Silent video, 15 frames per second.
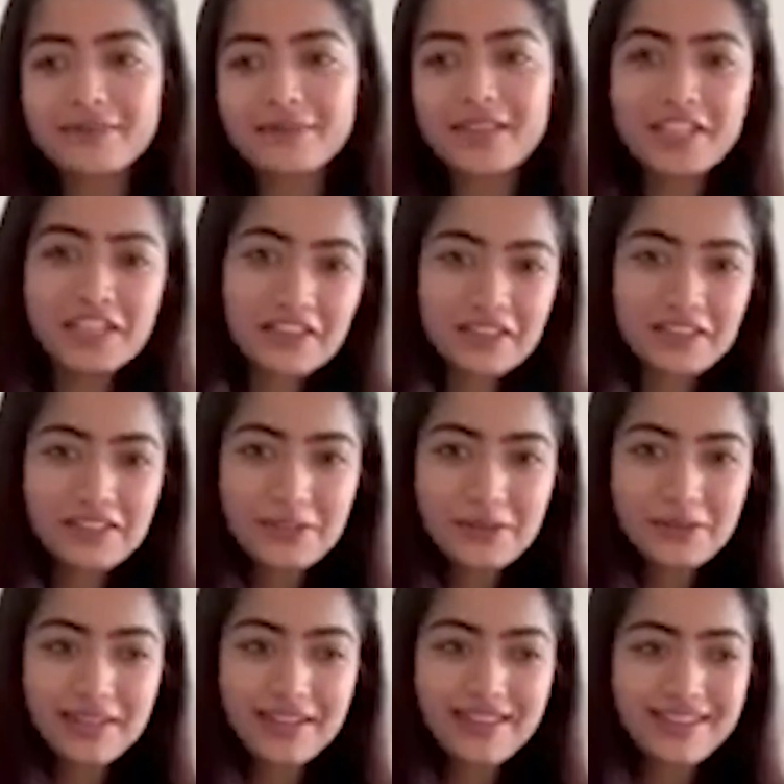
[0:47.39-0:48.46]
here
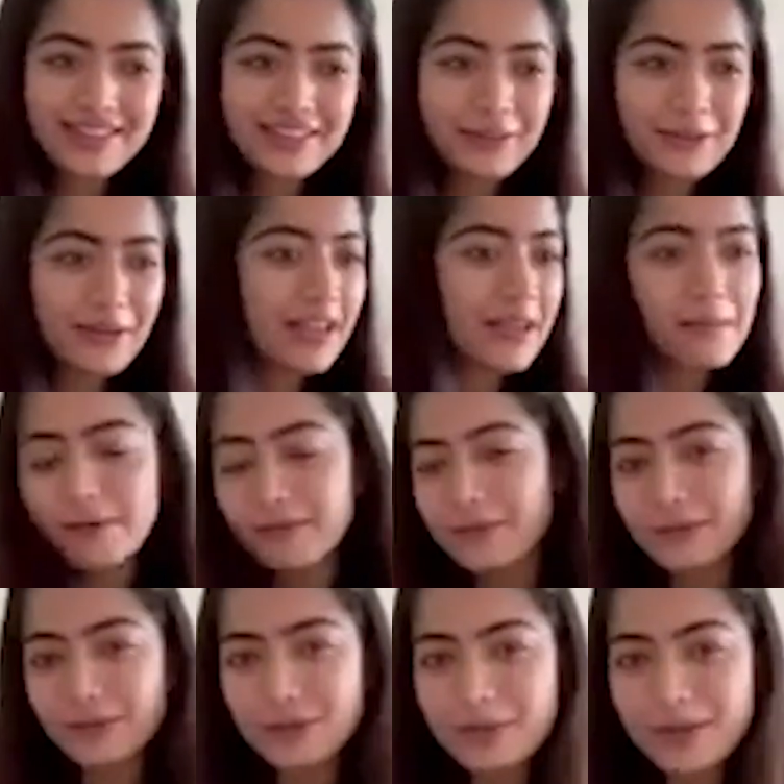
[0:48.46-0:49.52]
you are, you came up
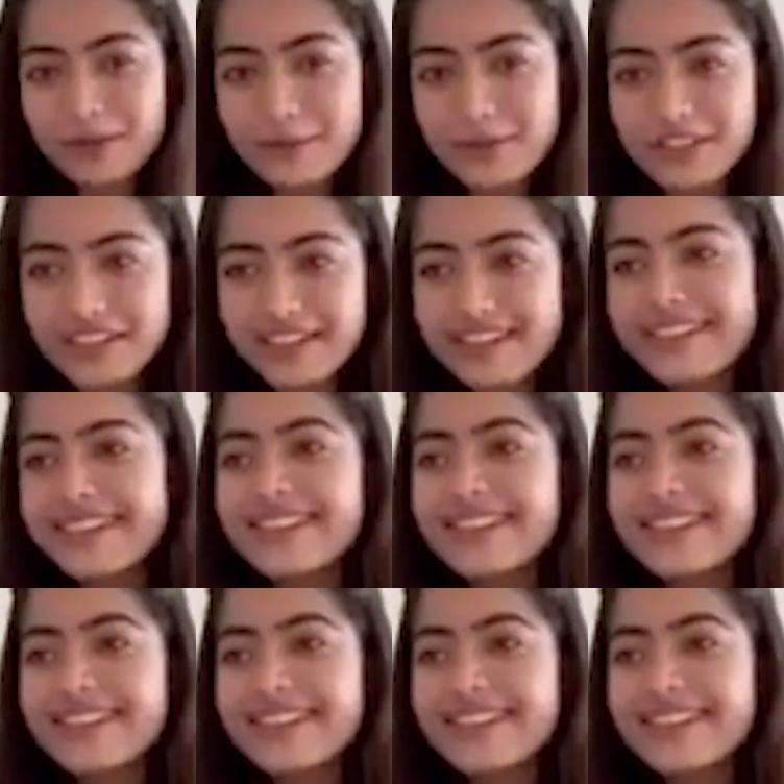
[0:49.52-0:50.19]
with one word.